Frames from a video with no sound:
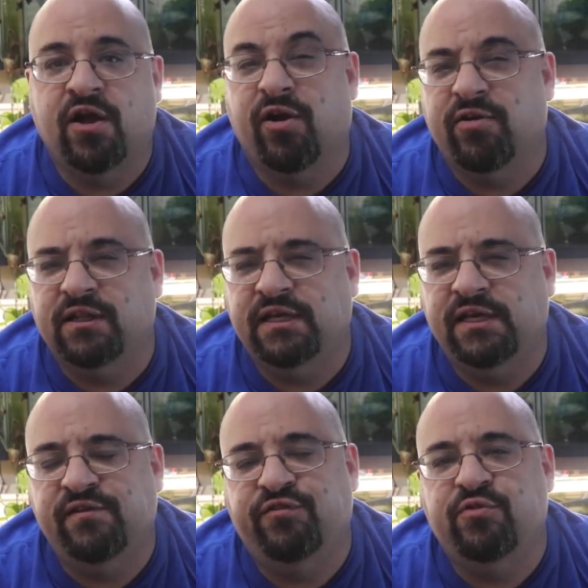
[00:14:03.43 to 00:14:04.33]

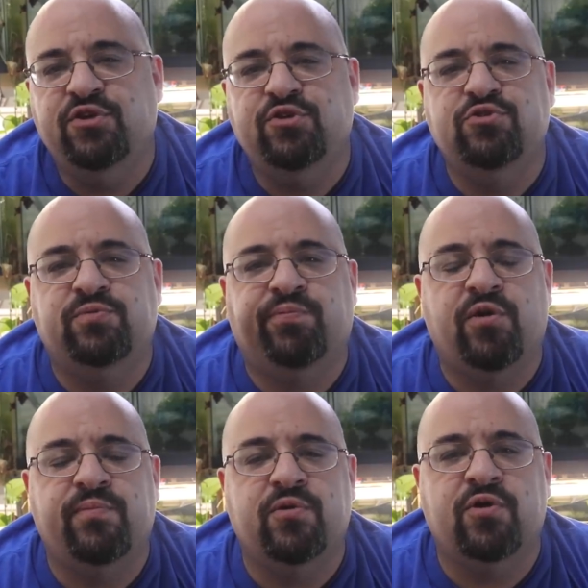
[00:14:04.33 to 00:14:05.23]
Currently, if you use
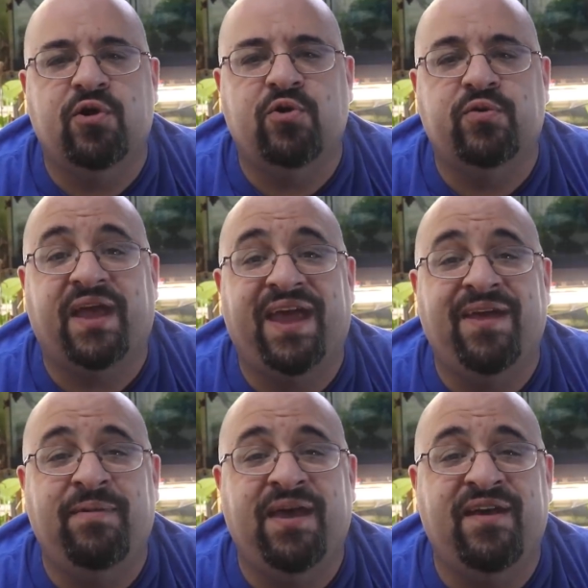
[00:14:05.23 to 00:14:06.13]
promo code
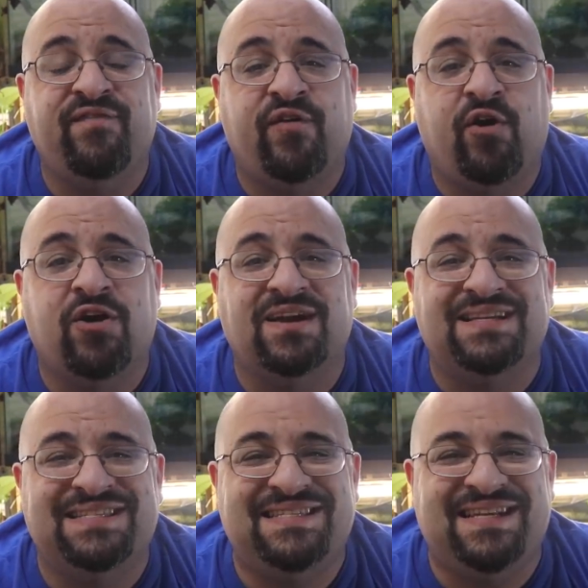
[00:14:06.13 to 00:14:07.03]

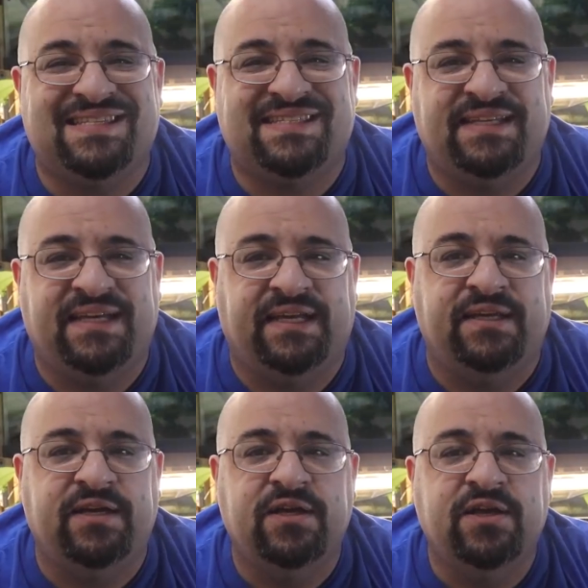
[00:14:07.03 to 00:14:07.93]
MFR16,